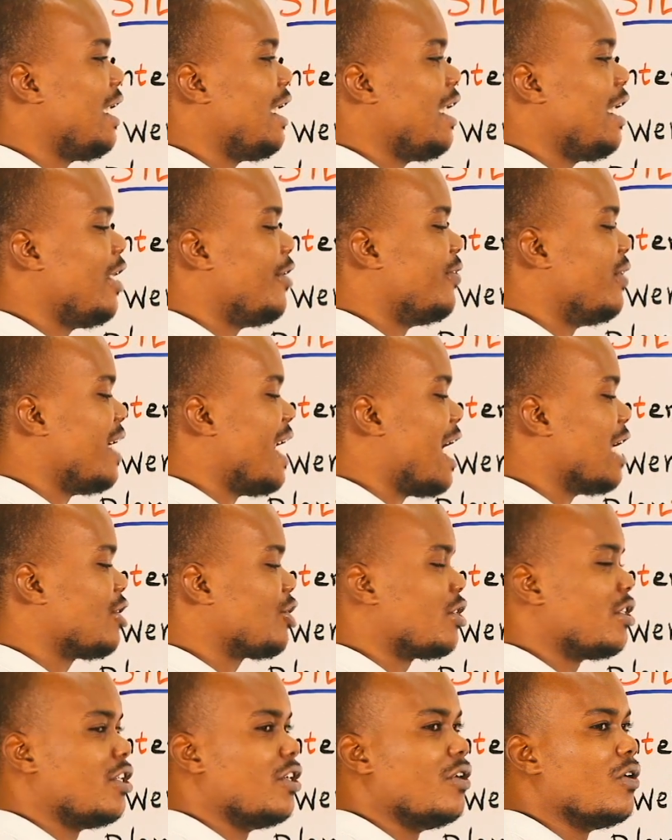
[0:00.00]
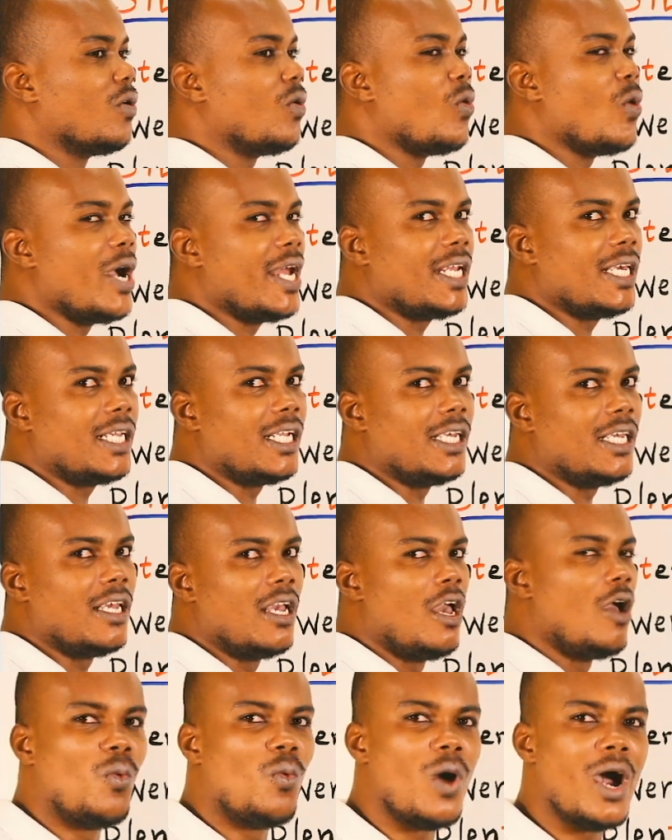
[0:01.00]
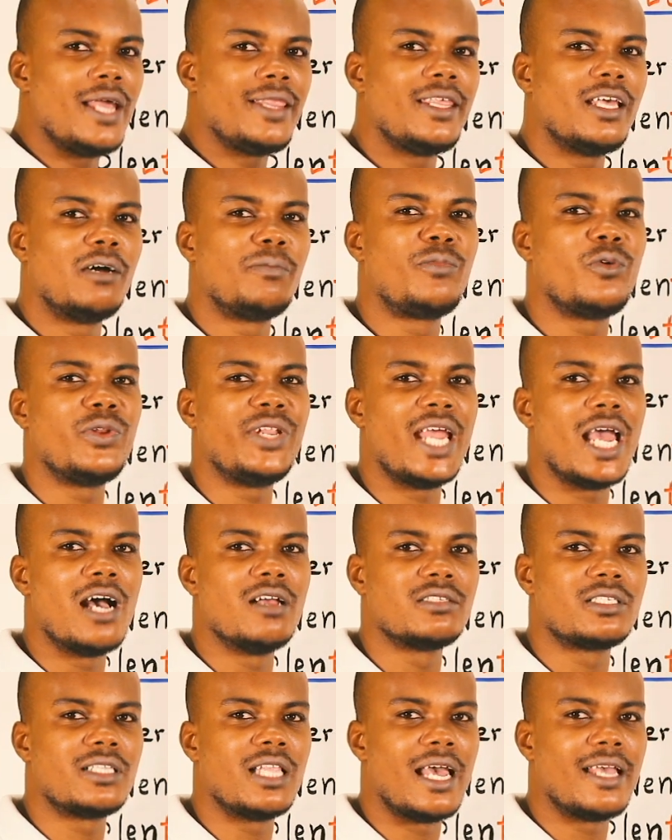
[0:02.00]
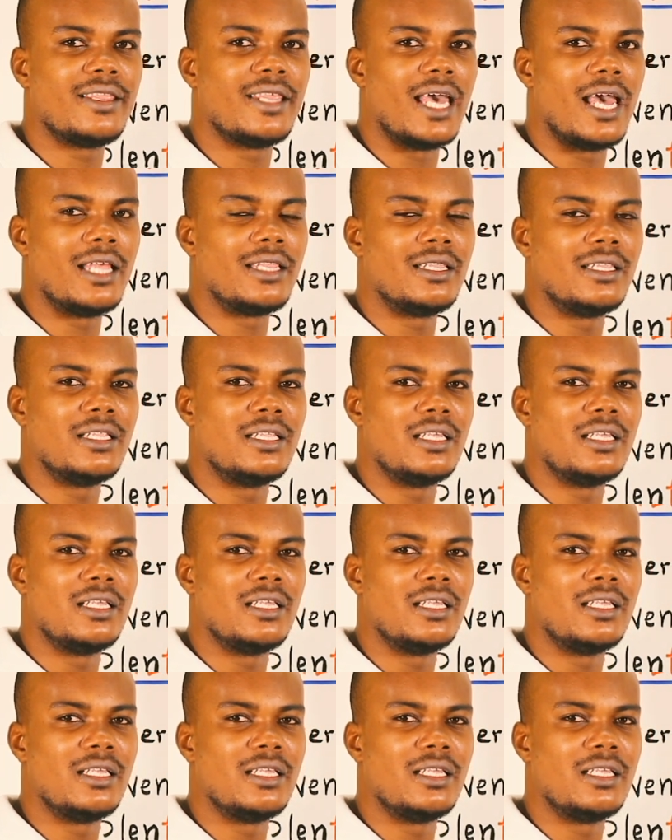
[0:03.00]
international, quantity. Why they are pronounced like that?